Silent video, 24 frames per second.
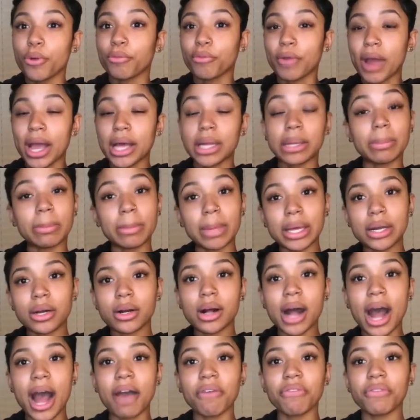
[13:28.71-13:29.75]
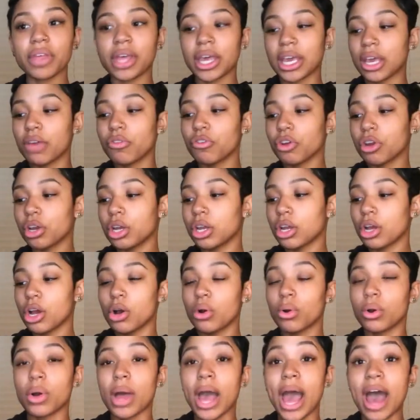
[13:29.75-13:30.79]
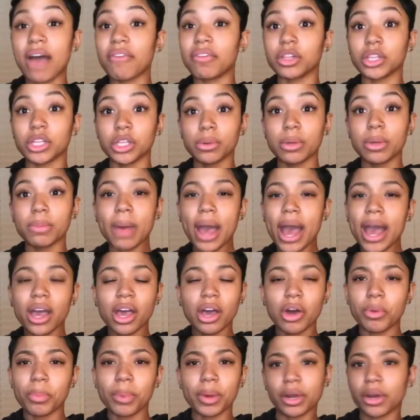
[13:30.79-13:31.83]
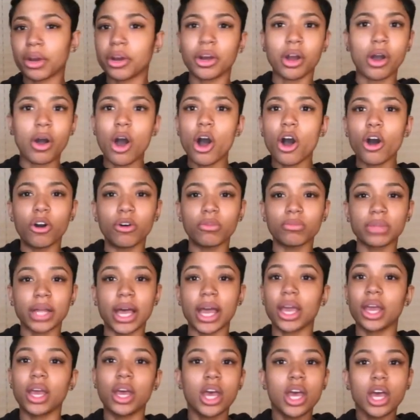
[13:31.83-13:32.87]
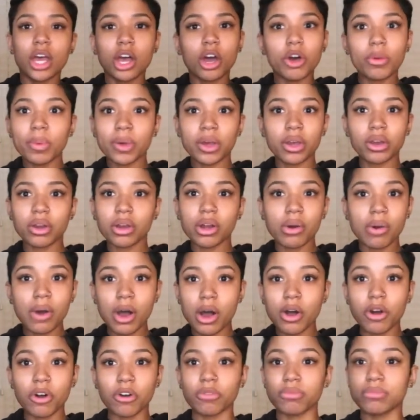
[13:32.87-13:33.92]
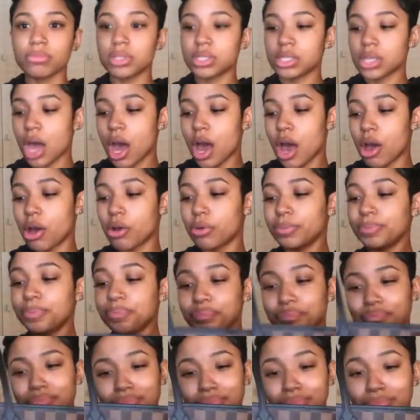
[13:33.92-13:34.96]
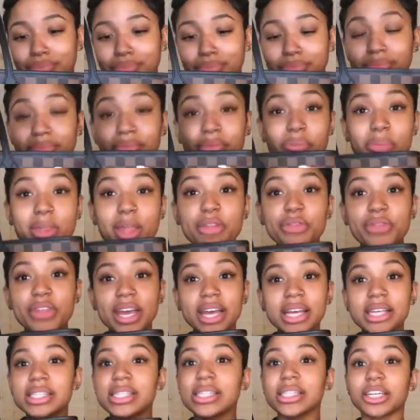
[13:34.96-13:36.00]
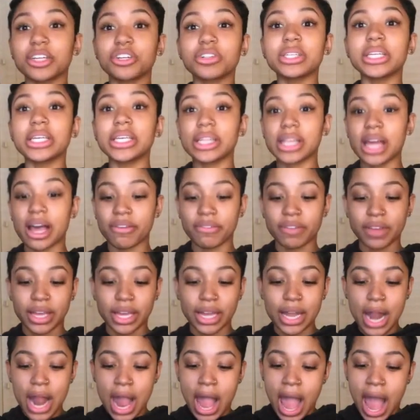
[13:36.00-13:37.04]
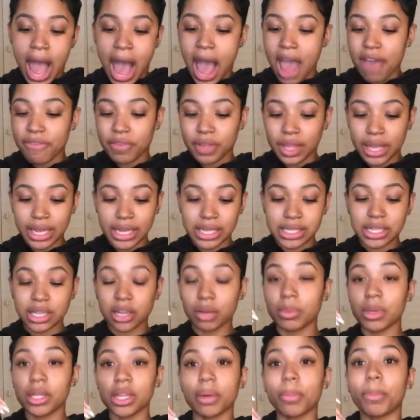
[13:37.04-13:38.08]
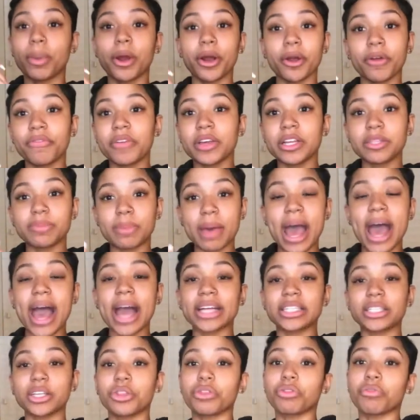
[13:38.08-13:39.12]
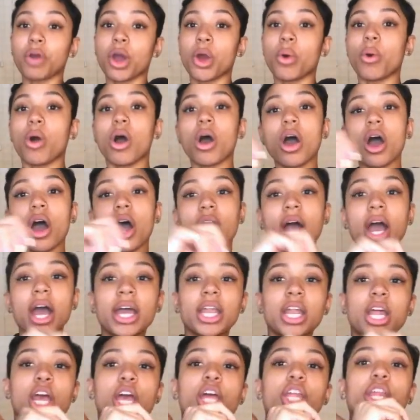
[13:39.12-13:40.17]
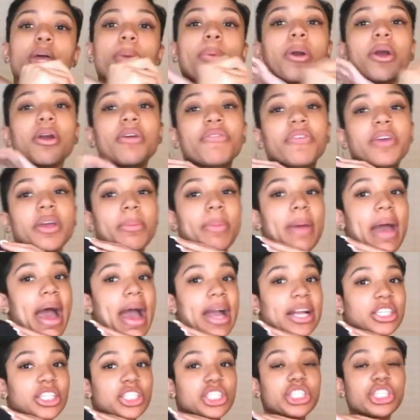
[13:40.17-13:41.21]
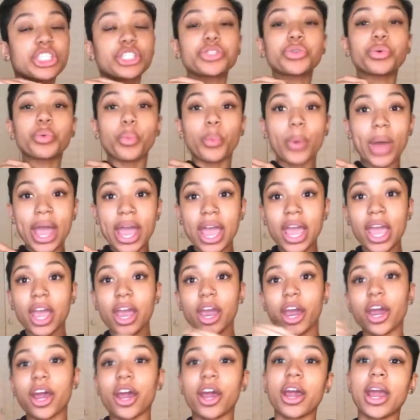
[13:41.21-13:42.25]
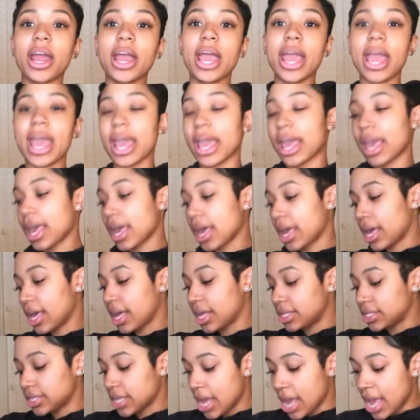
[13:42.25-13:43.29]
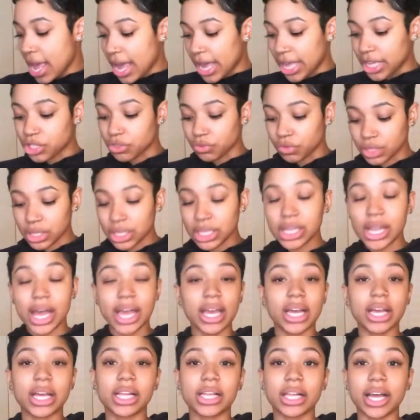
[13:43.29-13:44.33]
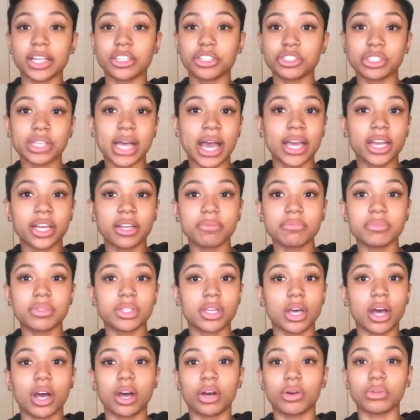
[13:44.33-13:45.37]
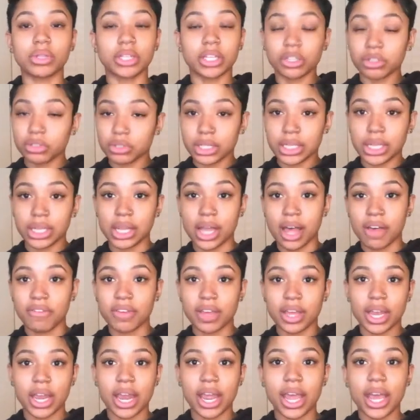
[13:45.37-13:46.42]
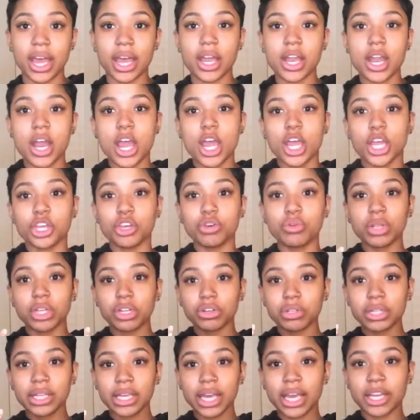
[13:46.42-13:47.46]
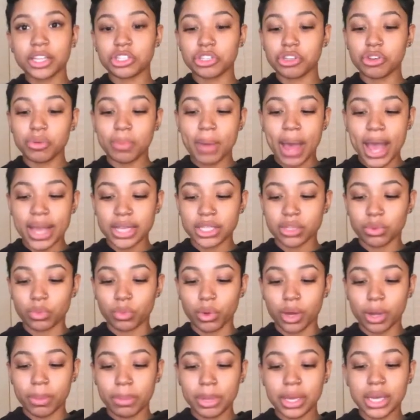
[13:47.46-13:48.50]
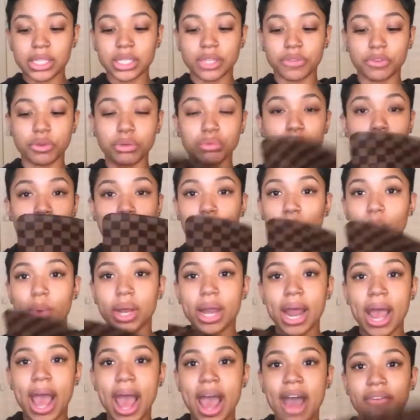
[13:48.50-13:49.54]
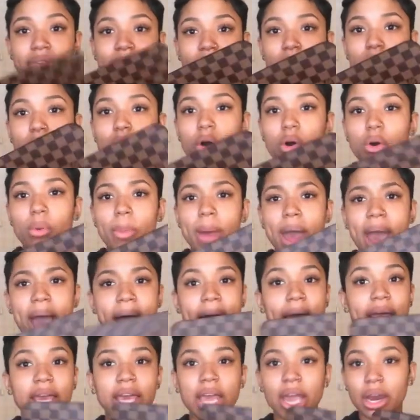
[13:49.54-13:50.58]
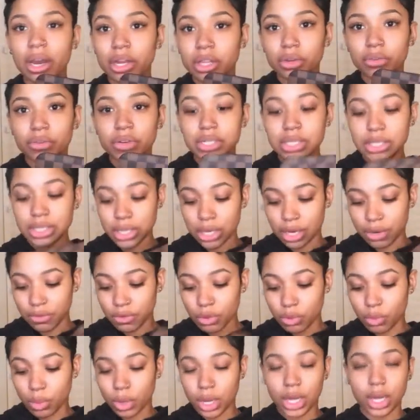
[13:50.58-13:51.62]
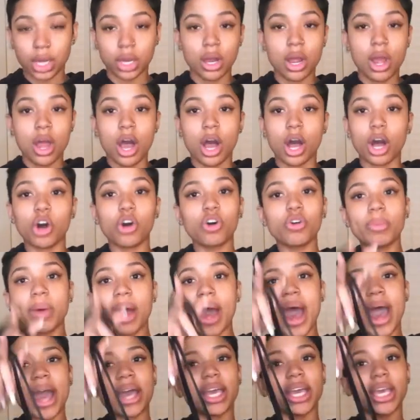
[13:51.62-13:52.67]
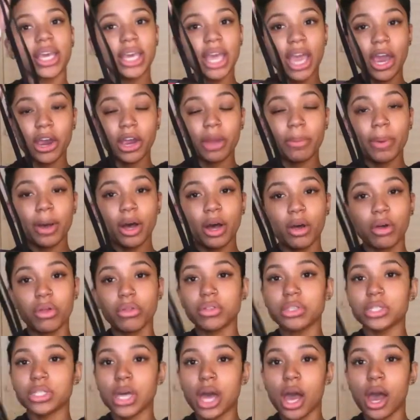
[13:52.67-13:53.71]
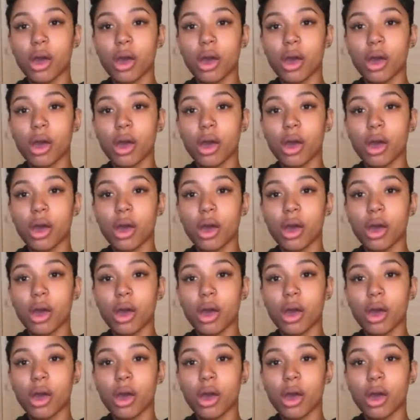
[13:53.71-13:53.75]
red middle. I feel like if you're going to go have a Louis bag, go big or go home. Like, go big or go home. So this, literally love it. I feel like it's gonna be the perfect bag to throw on, the perfect bag to just wear, and it's really like a collector's item, so literally love it. And you literally get two bags in one, because if you don't wanna have like a whole bag, carry the wristlet. If you want a whole bag, carry both. So